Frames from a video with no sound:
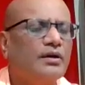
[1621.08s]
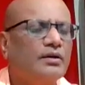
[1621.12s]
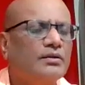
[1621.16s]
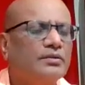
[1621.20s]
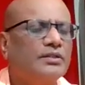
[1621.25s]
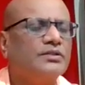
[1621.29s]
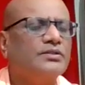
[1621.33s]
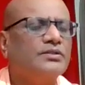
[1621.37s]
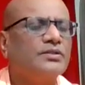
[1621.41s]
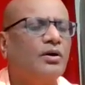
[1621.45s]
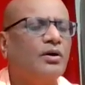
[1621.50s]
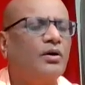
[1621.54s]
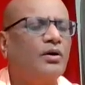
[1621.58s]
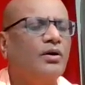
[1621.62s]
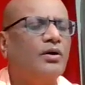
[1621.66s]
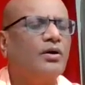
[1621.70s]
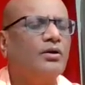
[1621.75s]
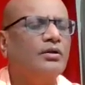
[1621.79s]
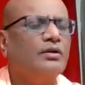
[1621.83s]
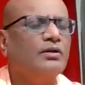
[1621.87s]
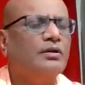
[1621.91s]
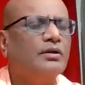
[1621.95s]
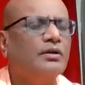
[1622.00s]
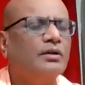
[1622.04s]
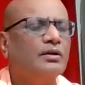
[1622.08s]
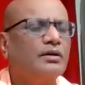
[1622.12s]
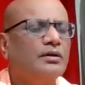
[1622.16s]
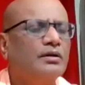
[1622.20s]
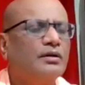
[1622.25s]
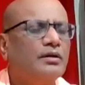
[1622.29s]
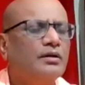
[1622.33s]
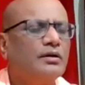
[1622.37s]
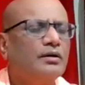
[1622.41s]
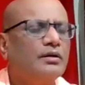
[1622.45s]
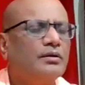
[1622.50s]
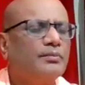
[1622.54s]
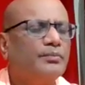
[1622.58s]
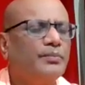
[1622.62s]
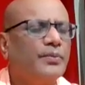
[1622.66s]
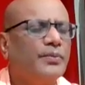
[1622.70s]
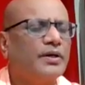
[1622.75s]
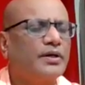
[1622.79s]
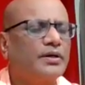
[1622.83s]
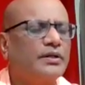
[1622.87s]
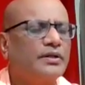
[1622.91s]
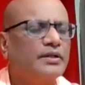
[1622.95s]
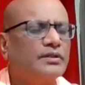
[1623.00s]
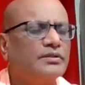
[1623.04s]
this all
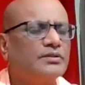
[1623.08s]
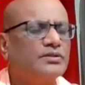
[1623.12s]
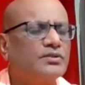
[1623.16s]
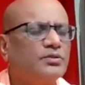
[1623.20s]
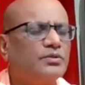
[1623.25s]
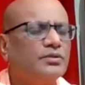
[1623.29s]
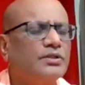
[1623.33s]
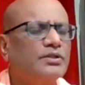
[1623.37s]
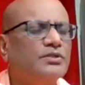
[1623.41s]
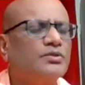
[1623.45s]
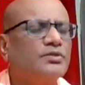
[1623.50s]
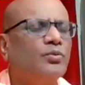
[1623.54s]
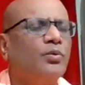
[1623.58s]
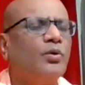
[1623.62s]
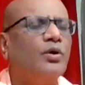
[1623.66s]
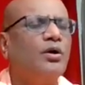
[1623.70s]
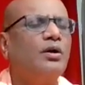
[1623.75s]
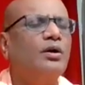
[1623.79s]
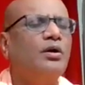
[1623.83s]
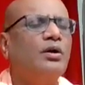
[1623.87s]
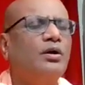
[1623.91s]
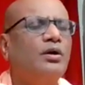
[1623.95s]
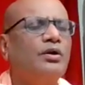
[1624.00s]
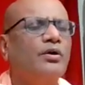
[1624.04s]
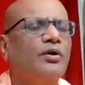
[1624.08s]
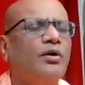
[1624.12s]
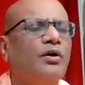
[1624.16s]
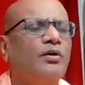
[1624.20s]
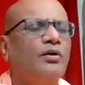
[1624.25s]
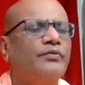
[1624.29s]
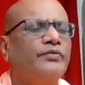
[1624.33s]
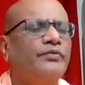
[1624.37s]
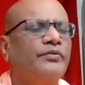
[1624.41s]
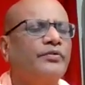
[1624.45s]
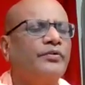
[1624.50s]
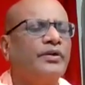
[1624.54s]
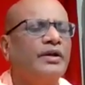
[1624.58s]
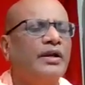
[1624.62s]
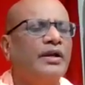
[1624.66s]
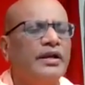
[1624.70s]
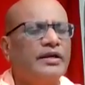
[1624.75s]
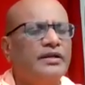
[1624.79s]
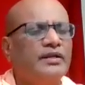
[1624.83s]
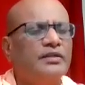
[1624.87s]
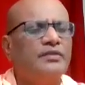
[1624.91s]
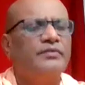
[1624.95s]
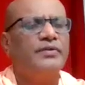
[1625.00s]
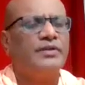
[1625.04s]
pertains to this world of
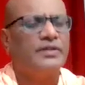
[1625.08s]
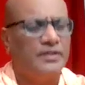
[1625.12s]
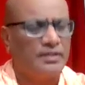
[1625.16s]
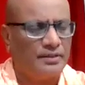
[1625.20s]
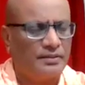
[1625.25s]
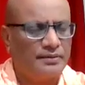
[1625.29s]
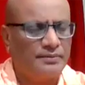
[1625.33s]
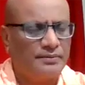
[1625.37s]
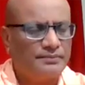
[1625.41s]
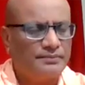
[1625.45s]
relativity.